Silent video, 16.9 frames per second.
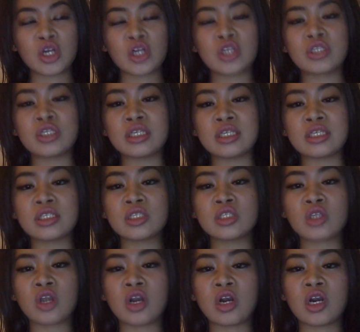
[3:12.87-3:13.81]

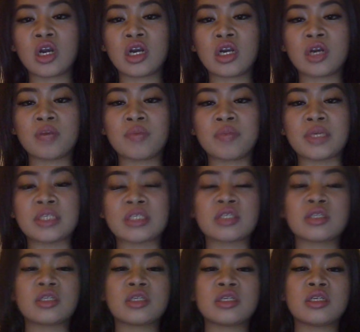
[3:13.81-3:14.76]
needs are
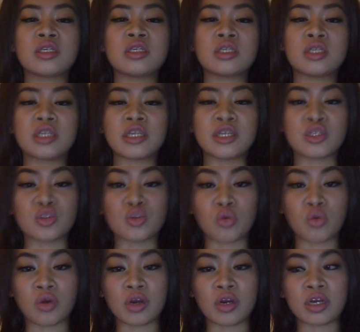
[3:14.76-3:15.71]
basically
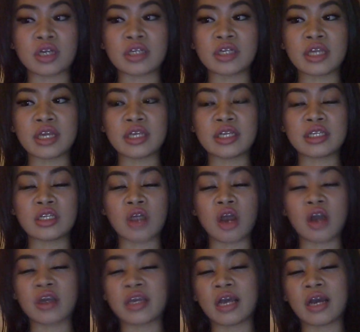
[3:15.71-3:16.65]
ignored and
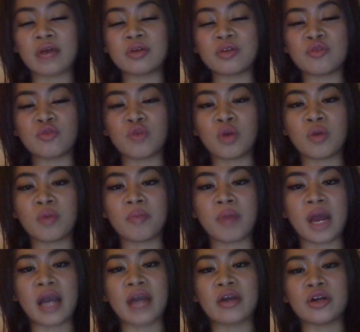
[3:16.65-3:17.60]
not accounted for
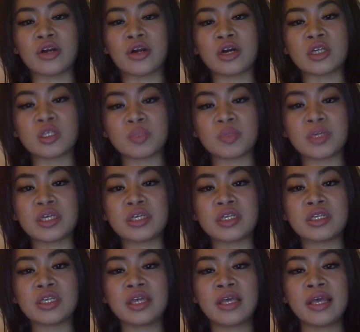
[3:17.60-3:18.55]
by her
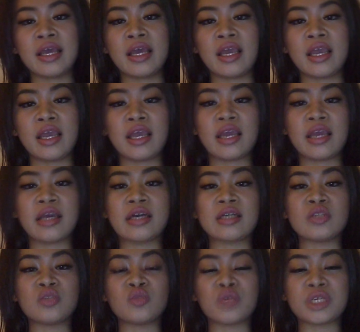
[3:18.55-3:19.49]
husband.
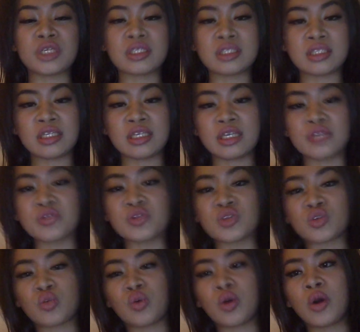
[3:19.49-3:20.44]
And we can see in
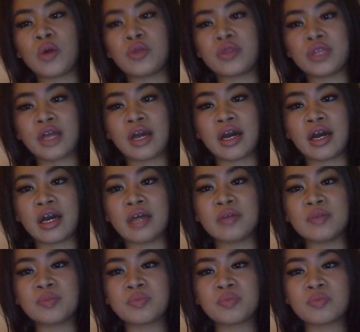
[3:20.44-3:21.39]
this quote
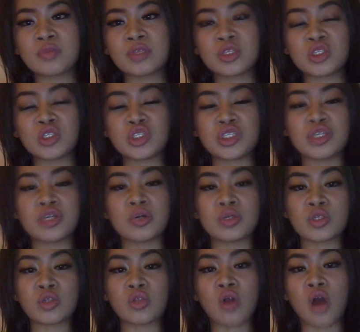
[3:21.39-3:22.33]
that she
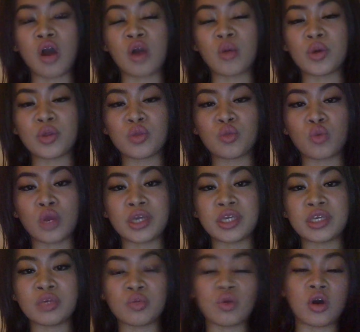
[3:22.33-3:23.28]
goes along with what
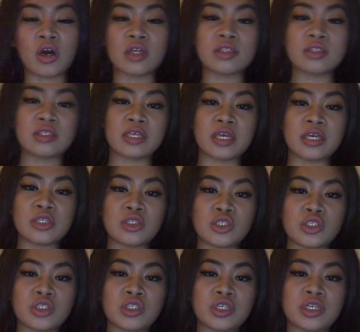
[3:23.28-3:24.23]
he wants and
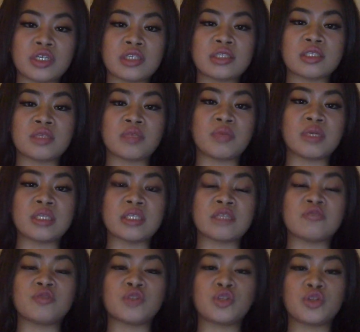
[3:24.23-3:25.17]
she is
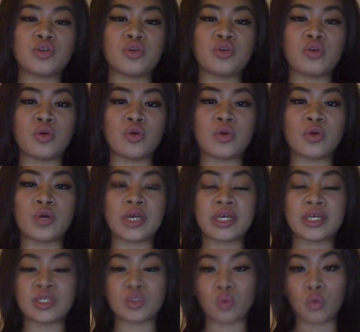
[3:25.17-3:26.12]
submissive to
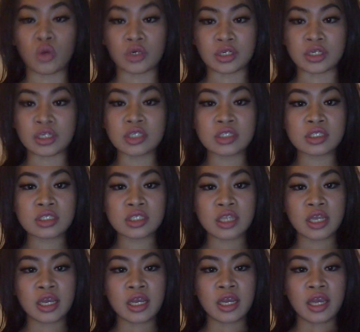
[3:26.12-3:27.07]
his orders,
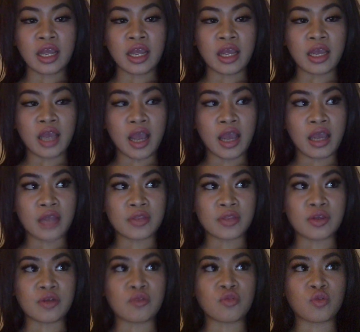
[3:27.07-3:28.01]
and
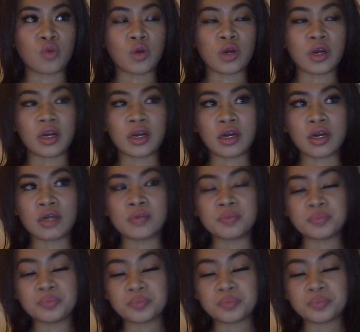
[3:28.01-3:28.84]
therefore